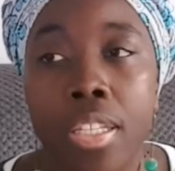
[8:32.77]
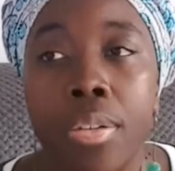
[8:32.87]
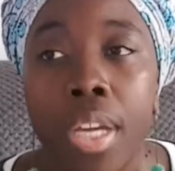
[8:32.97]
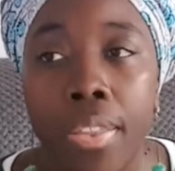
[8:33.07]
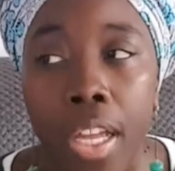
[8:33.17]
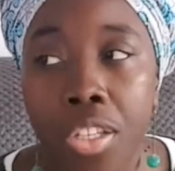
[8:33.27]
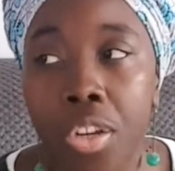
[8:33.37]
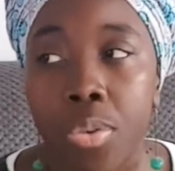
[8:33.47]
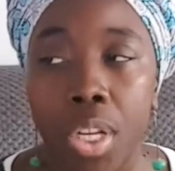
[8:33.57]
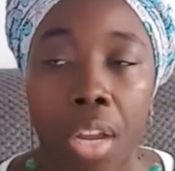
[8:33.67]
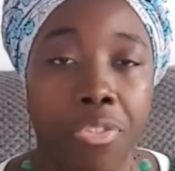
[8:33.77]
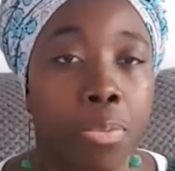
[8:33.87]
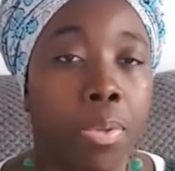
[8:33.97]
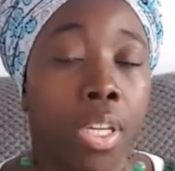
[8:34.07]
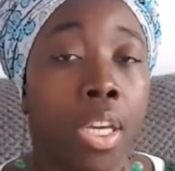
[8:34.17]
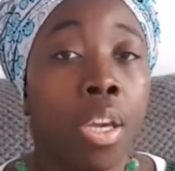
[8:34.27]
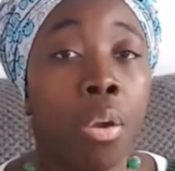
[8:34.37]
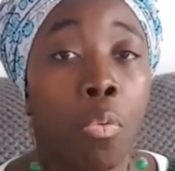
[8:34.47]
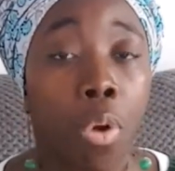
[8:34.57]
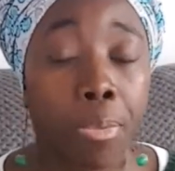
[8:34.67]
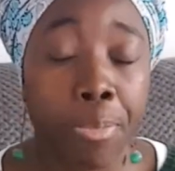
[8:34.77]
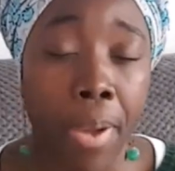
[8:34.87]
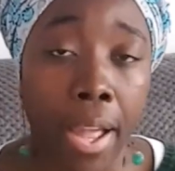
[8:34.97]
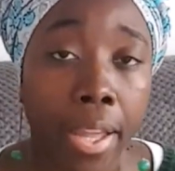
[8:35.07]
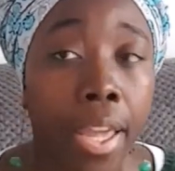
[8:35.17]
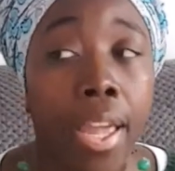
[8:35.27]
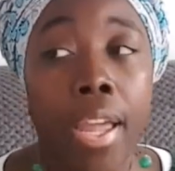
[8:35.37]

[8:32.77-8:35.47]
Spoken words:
So yeah, that's going to have to be ripped back,